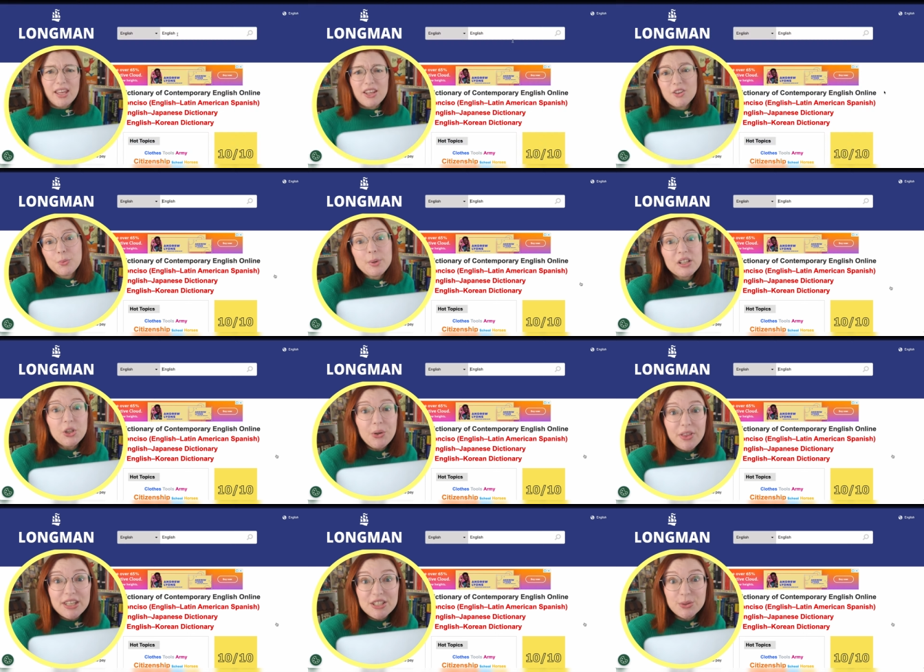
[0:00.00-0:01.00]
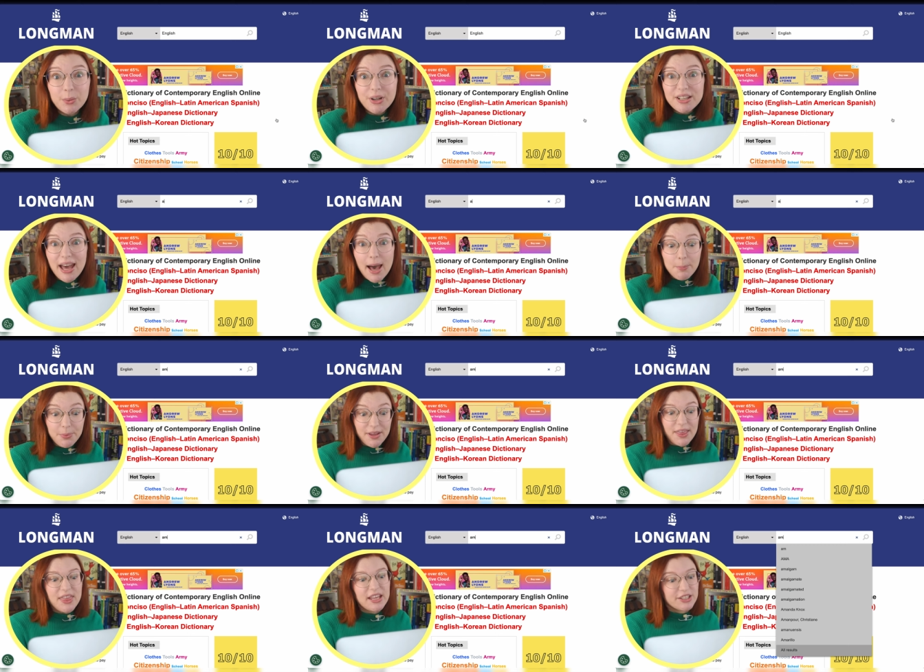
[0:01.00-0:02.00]
If we look this word up
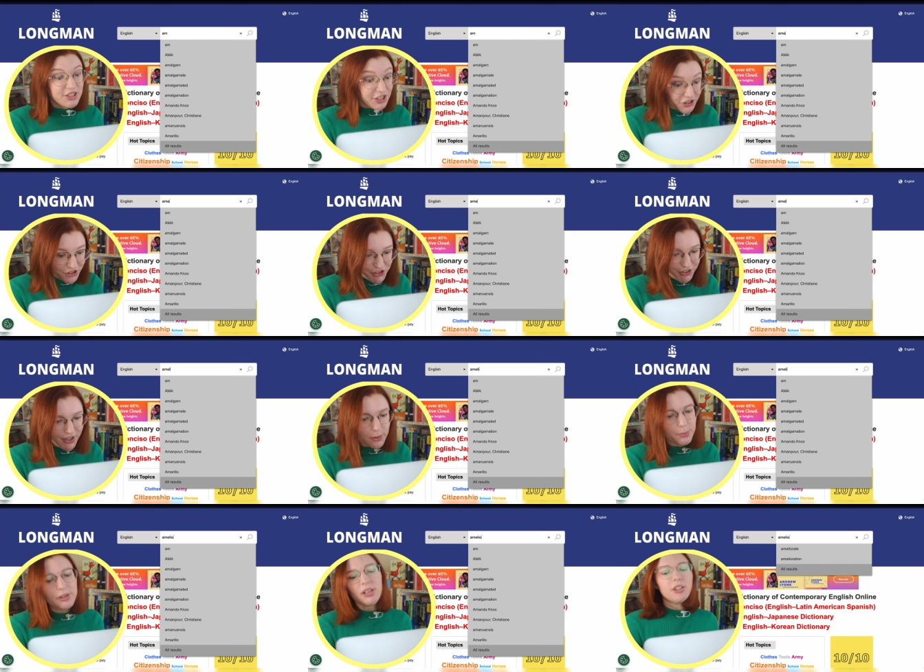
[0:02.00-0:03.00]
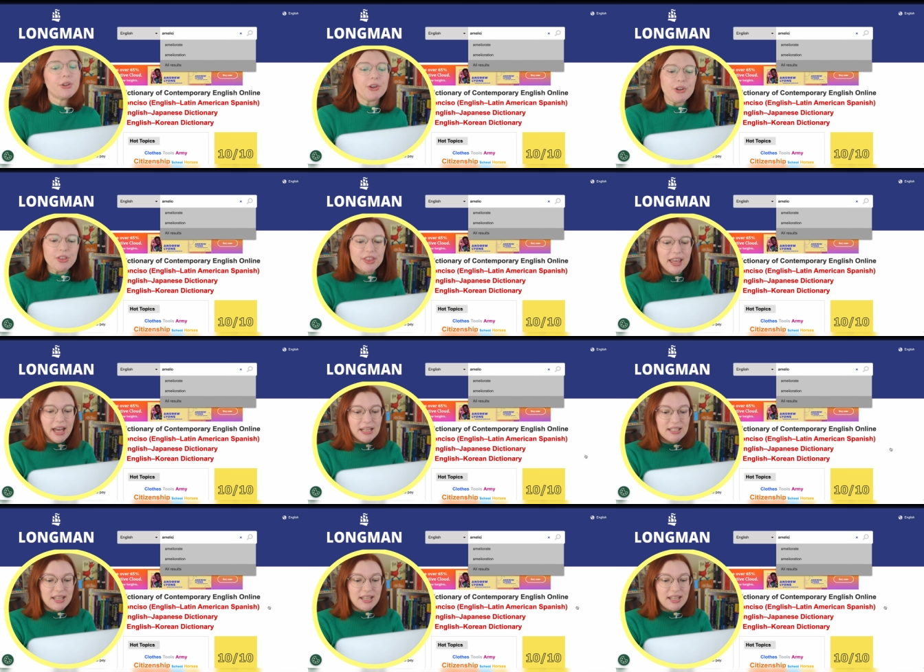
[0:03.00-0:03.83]
in the dictionary, we'll learn that